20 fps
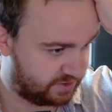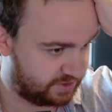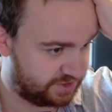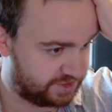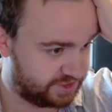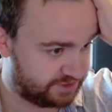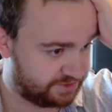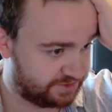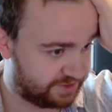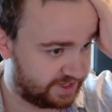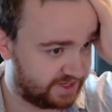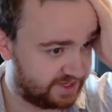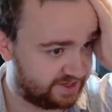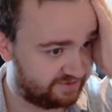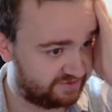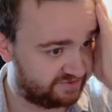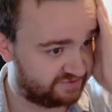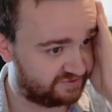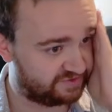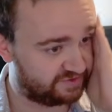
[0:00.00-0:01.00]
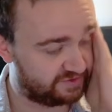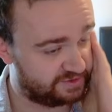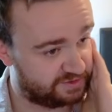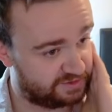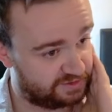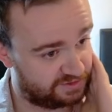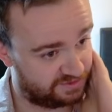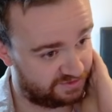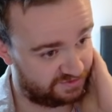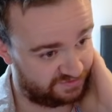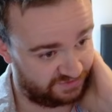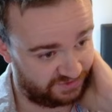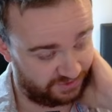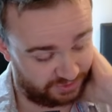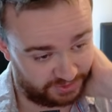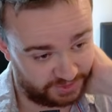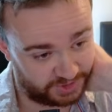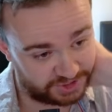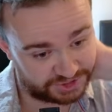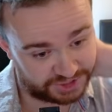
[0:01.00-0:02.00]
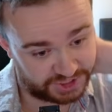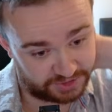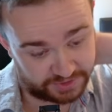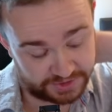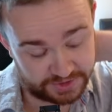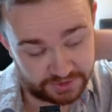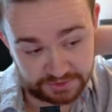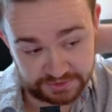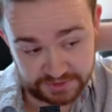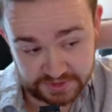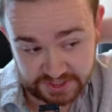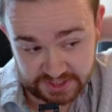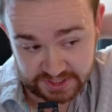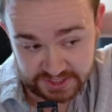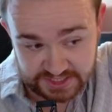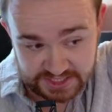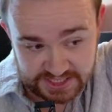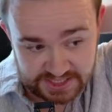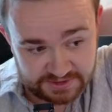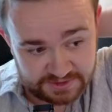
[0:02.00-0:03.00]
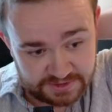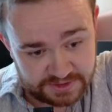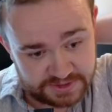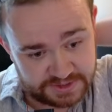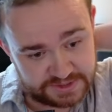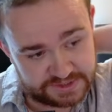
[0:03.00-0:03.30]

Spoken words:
I don't have very much going on here now.